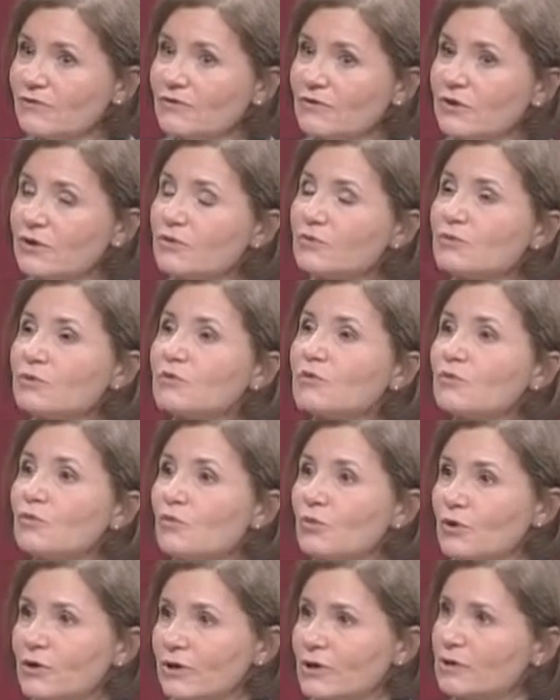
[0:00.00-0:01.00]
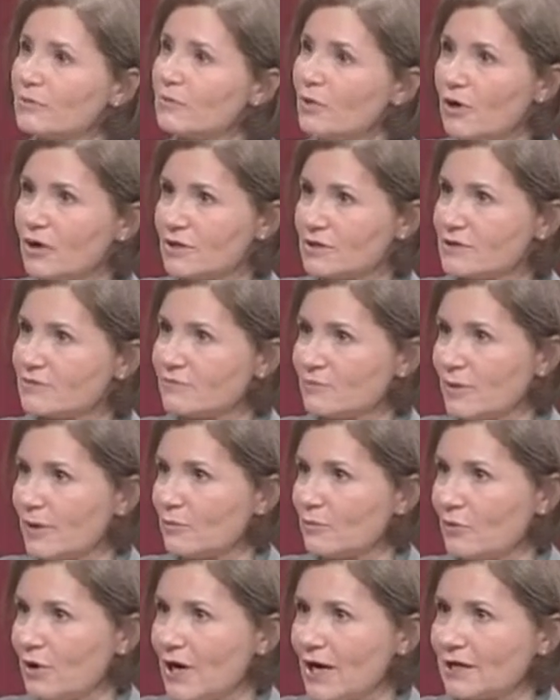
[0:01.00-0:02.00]
very rewarding parts of my
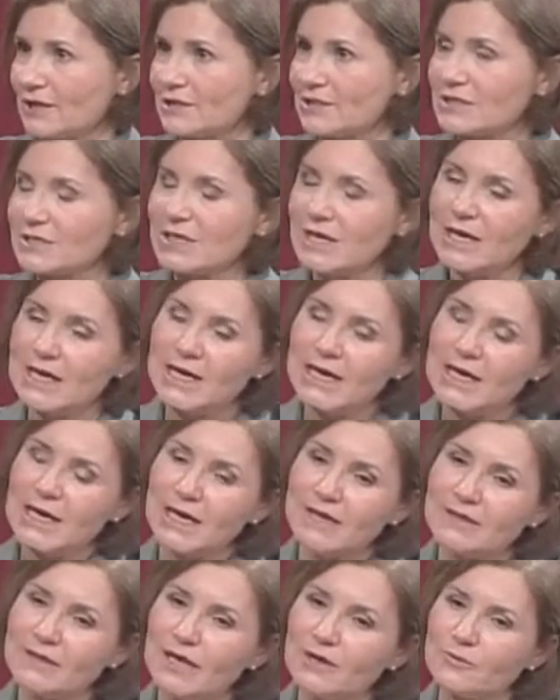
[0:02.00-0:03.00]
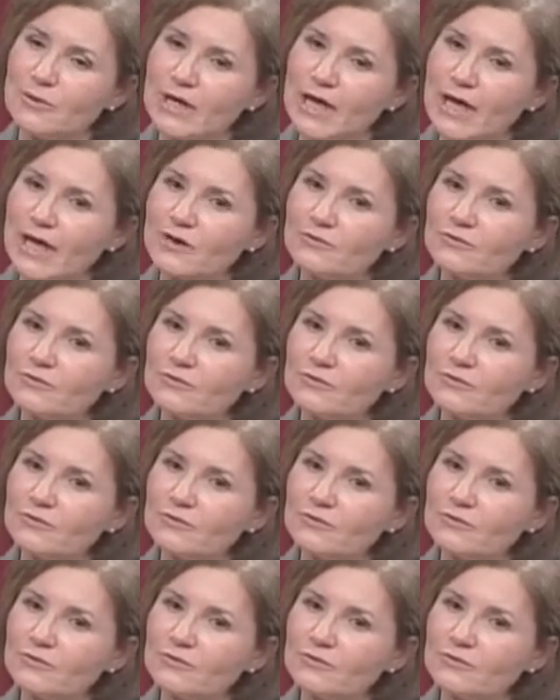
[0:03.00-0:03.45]
practice, in that we have